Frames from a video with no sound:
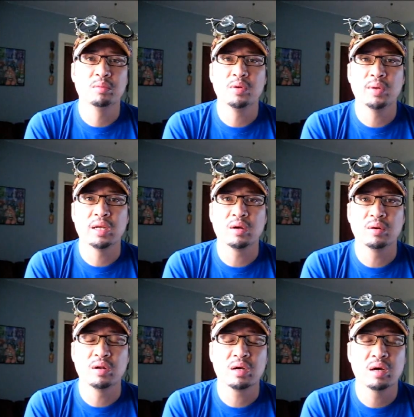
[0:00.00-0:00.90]
Probably
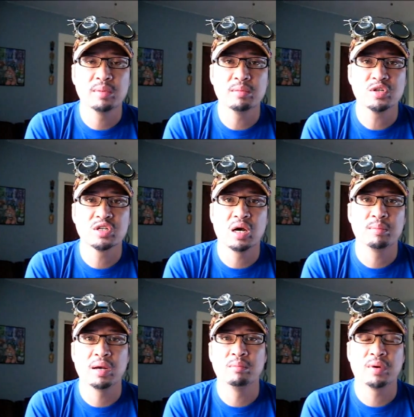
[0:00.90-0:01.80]
when I go to the comic
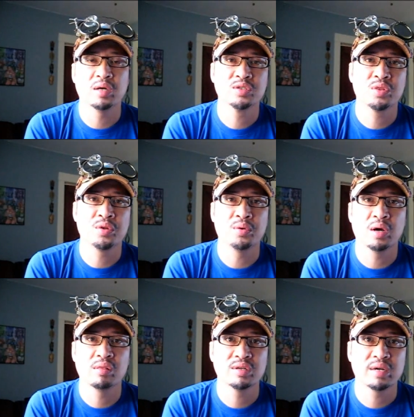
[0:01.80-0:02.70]
book shop, I'll browse
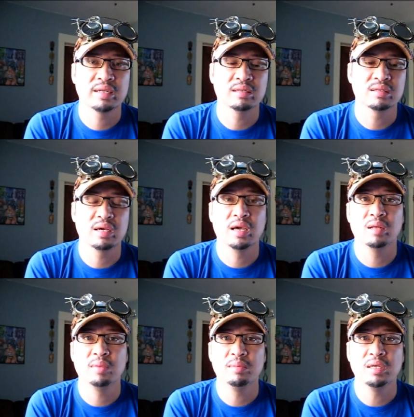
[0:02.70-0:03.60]
through other
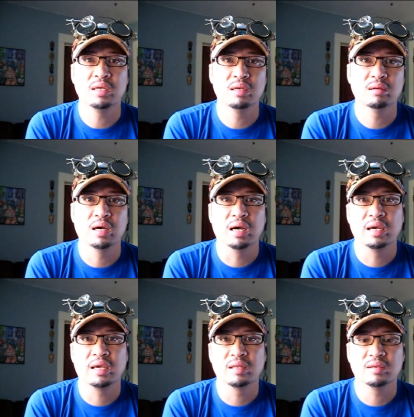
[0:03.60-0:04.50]
titles, and maybe
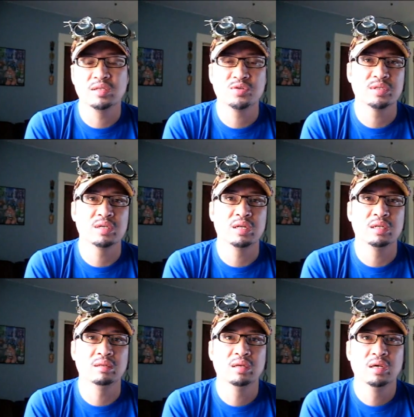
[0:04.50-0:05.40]
I get
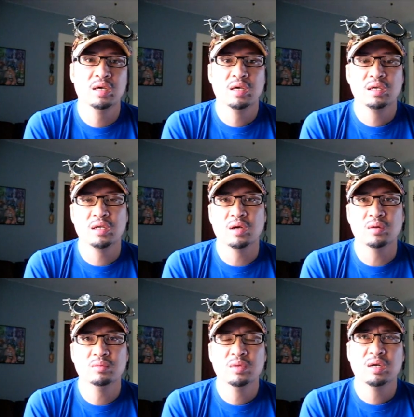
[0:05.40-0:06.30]
interested in,
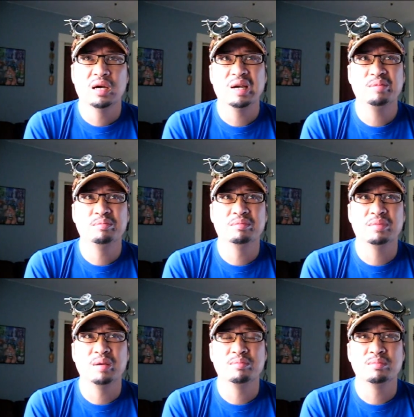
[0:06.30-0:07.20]
you know,
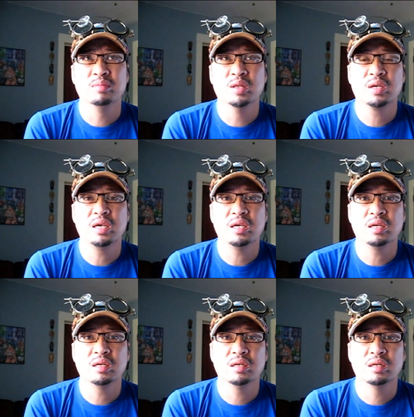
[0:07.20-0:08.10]
I'm
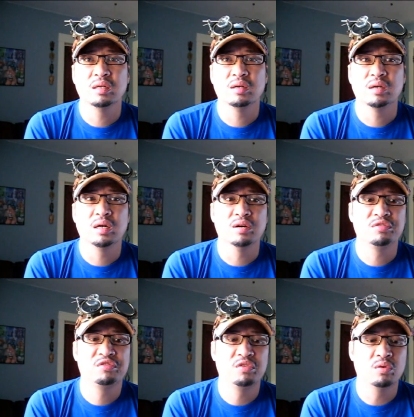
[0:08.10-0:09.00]
looking
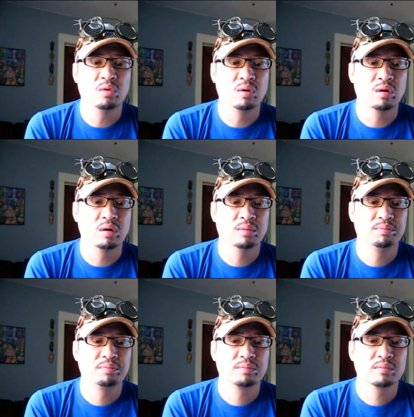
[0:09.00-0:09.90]

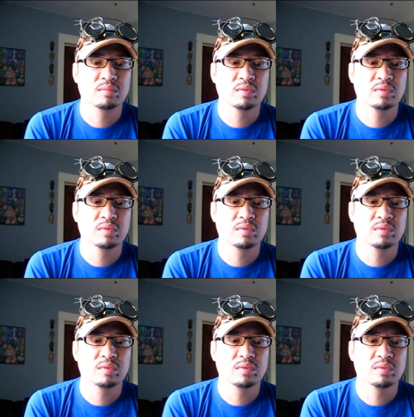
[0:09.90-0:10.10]
for